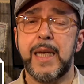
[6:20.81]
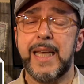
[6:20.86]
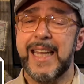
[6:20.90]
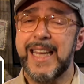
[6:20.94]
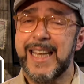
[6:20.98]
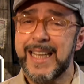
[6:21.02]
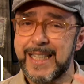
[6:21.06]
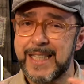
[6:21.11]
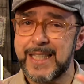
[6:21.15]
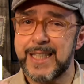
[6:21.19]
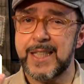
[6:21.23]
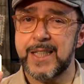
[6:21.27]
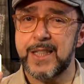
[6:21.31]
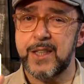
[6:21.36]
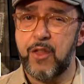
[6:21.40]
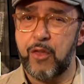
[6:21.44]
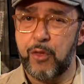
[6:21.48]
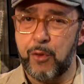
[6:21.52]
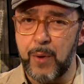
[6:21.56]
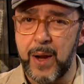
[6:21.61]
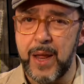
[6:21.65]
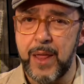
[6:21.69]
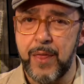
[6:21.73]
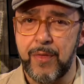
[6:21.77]
Its
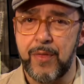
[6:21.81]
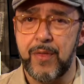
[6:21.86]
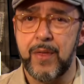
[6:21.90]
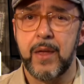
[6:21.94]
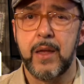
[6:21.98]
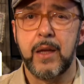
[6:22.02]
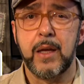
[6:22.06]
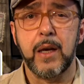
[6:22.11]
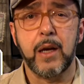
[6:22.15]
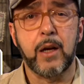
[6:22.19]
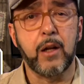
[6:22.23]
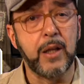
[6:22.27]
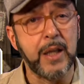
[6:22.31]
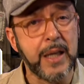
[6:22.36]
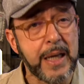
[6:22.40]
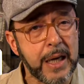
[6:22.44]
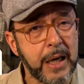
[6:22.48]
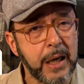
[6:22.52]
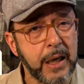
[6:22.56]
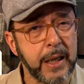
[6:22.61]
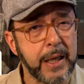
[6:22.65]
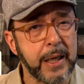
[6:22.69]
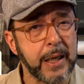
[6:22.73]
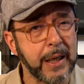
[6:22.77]
strength
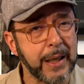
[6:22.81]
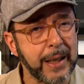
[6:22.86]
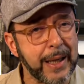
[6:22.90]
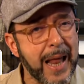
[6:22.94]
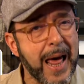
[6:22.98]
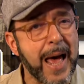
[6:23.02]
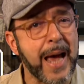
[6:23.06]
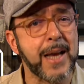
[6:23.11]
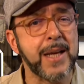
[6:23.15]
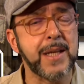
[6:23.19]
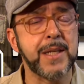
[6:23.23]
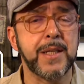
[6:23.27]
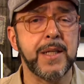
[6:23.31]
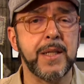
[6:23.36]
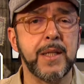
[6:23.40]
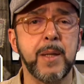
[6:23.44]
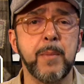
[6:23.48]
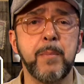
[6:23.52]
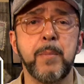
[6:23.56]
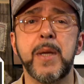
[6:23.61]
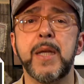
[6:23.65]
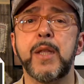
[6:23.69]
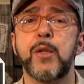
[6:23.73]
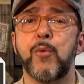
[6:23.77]
clearly lies in the
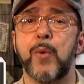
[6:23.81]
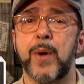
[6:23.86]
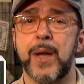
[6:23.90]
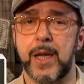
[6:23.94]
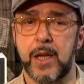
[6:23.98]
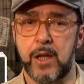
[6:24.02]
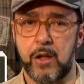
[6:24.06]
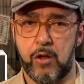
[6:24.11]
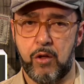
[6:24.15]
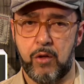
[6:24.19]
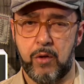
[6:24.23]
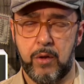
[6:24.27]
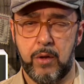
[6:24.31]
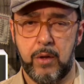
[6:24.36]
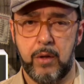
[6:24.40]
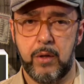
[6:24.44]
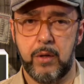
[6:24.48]
mid-range.